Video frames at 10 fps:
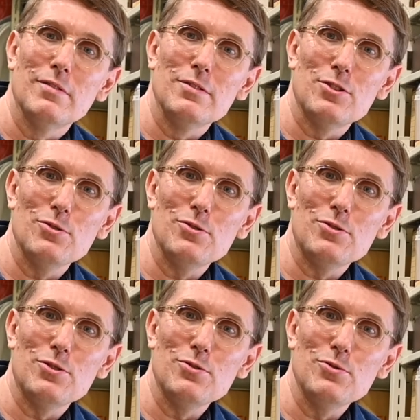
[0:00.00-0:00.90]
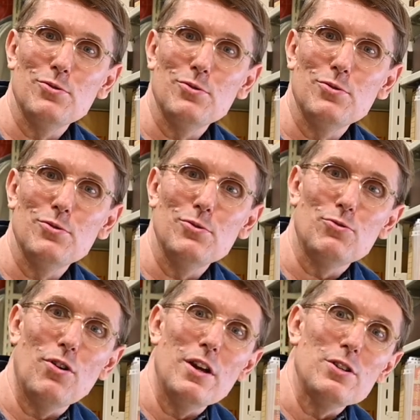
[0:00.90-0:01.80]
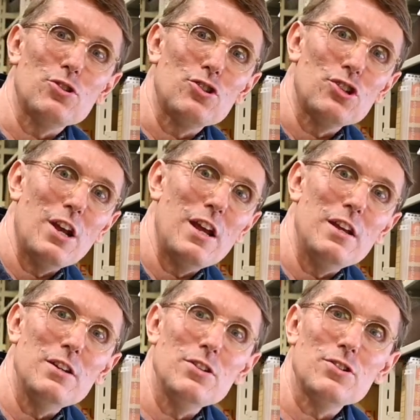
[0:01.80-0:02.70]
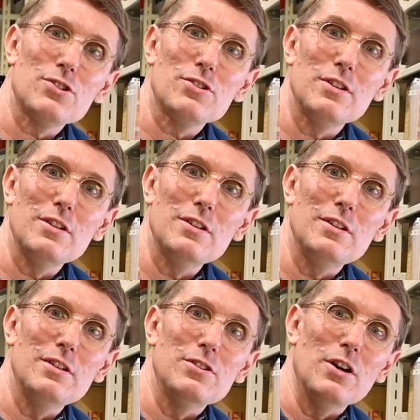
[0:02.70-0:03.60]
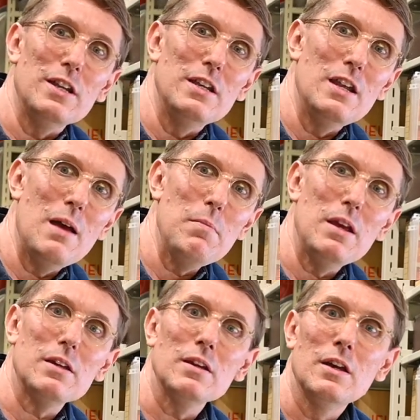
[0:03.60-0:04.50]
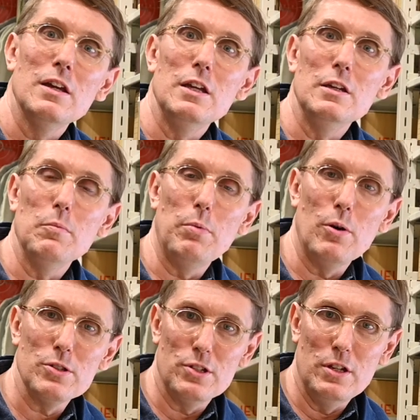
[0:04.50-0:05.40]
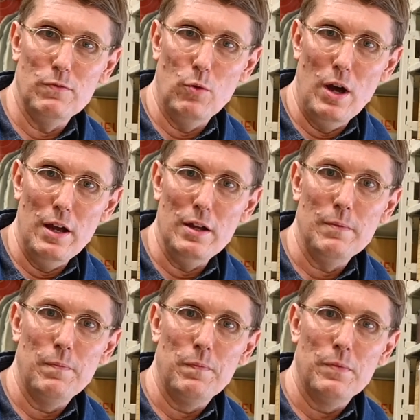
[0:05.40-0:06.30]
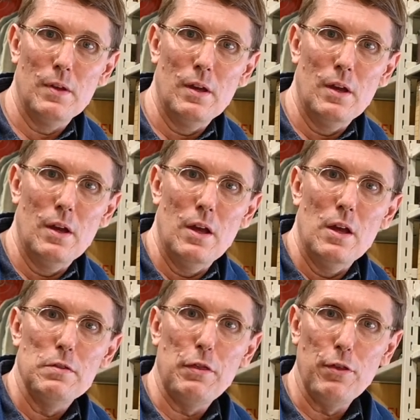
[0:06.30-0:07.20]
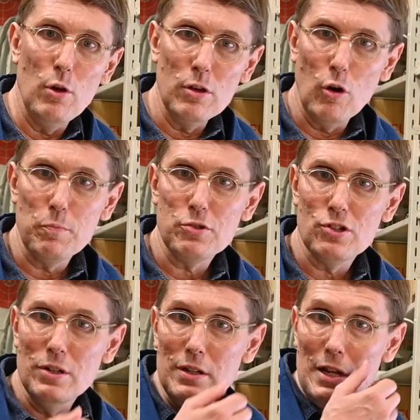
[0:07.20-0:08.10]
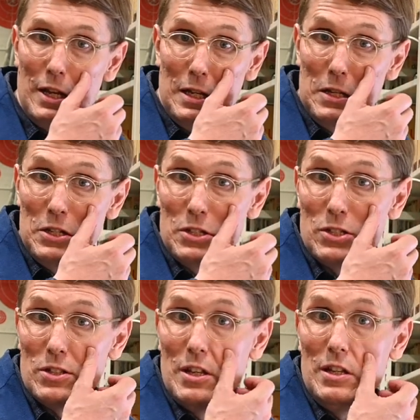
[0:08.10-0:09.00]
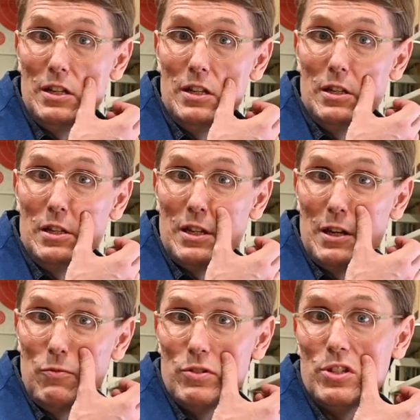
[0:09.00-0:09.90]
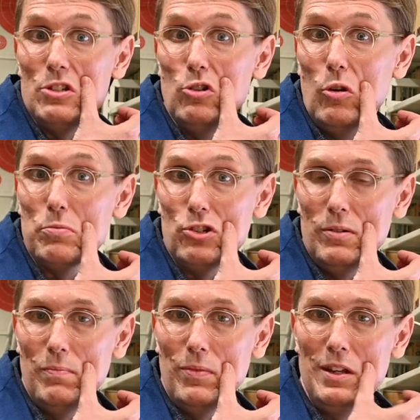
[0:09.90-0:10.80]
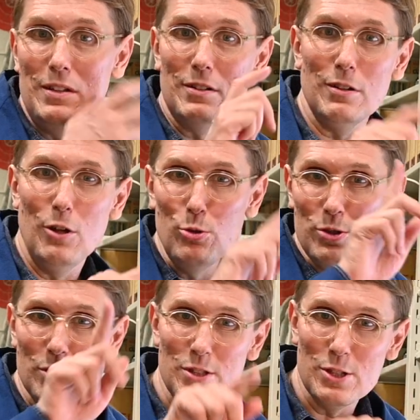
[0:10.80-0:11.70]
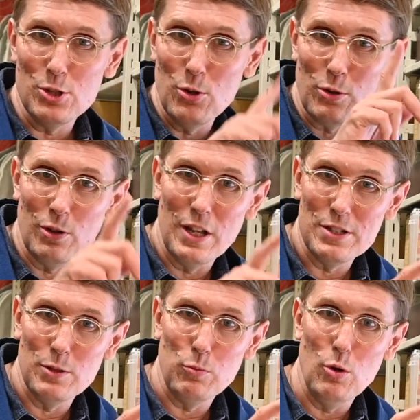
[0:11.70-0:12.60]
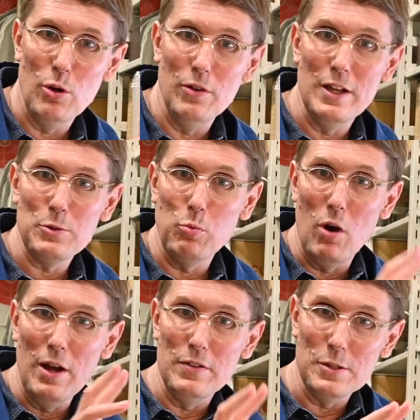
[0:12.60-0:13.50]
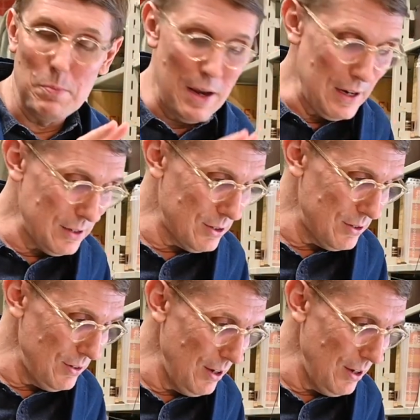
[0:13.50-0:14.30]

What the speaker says: to try and change the dynamic in a positive way. The third option is the kind of residual option. It closes the circle, as it were. That's why this makes